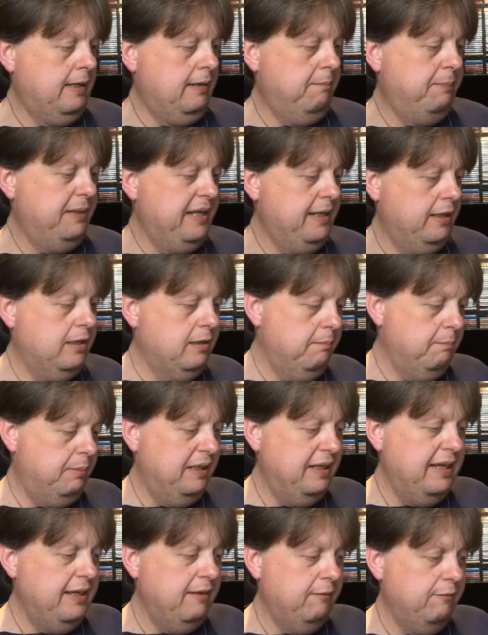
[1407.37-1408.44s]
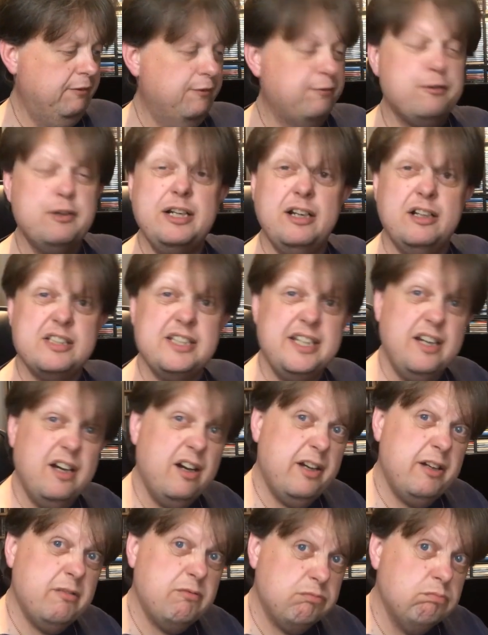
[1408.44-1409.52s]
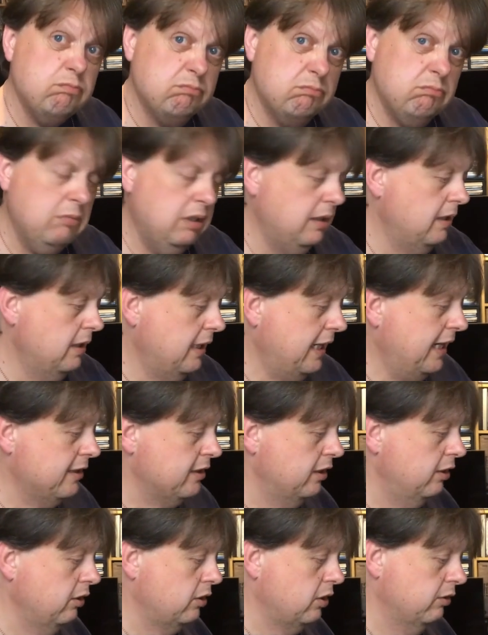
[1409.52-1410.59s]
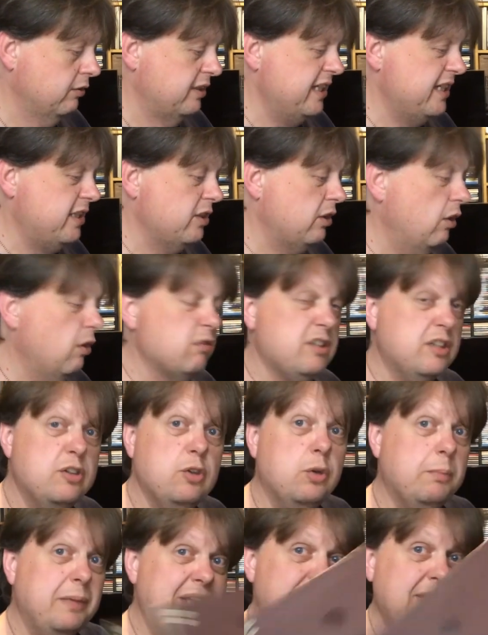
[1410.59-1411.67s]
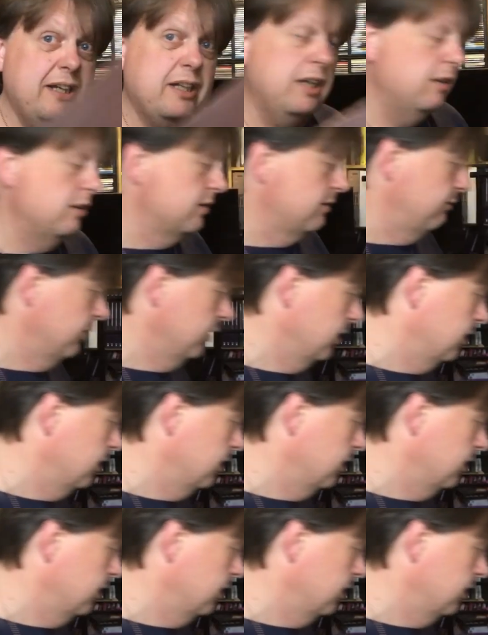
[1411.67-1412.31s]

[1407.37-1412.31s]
and being complete and for $3.99. I had a look on Discogs, and normally that goes